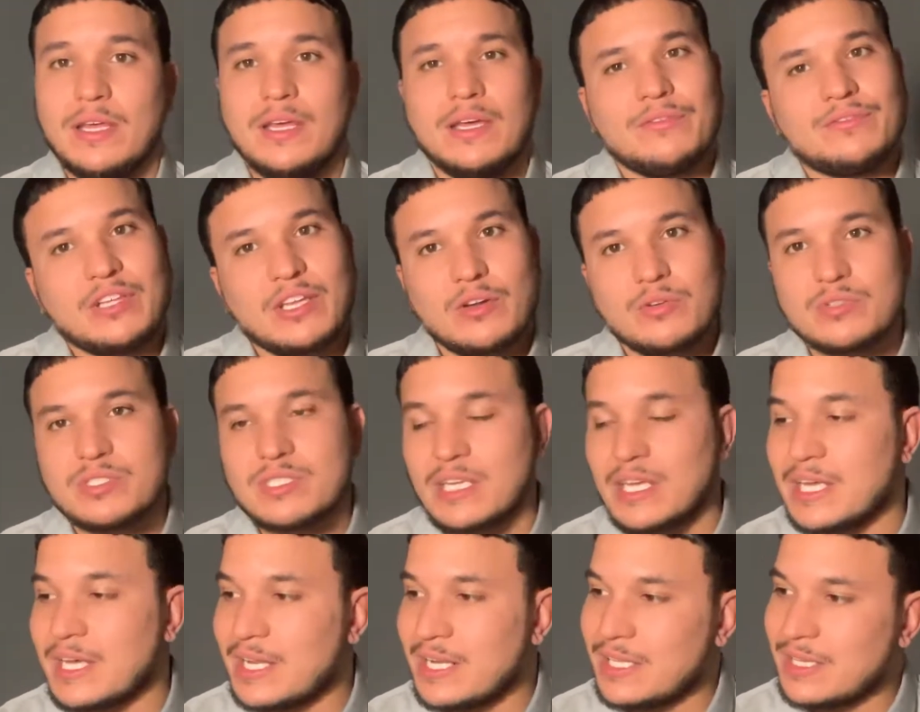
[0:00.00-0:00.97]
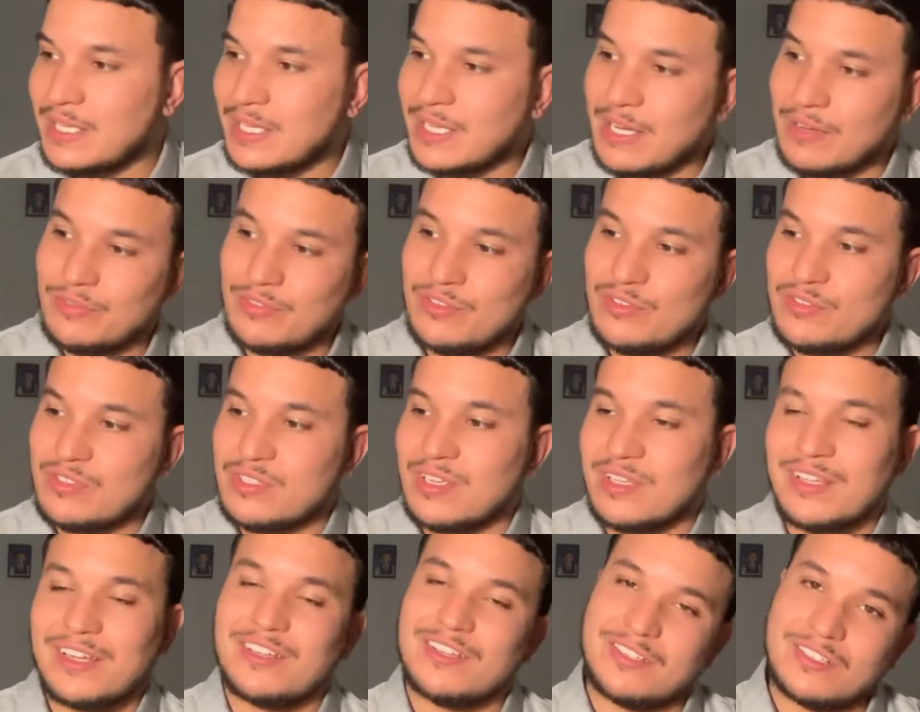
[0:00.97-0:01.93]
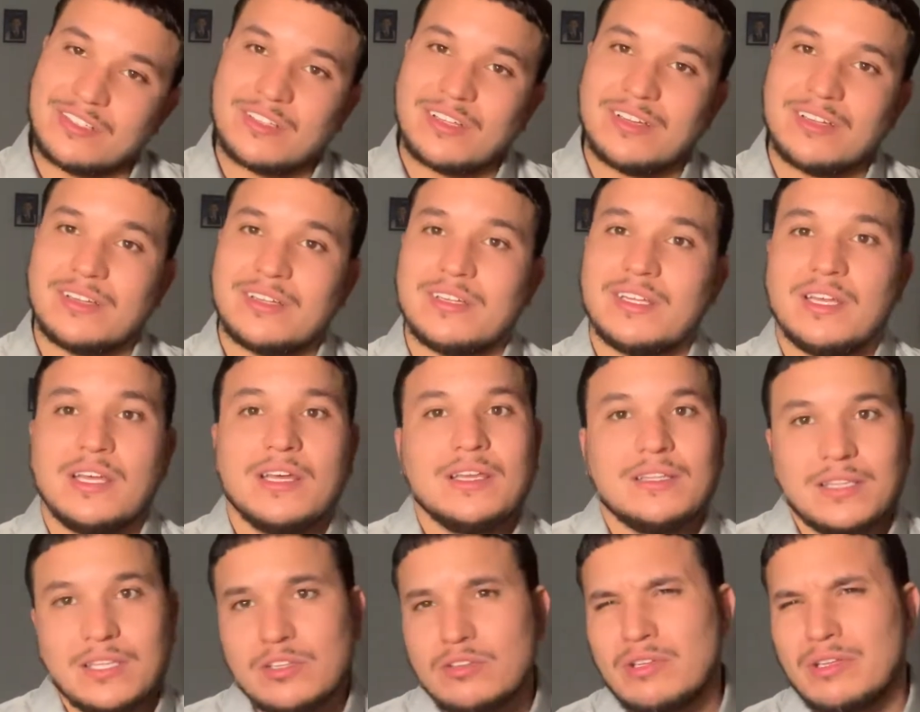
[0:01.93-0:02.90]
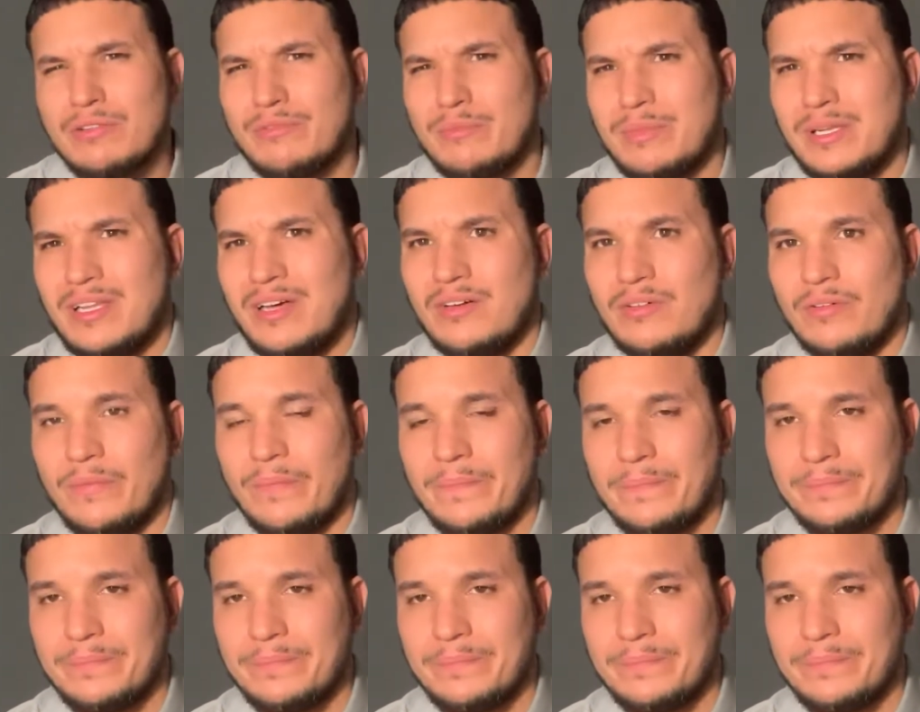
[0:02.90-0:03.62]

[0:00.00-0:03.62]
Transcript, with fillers: If they don't say anything after you said there's a uh, then you leave them alone.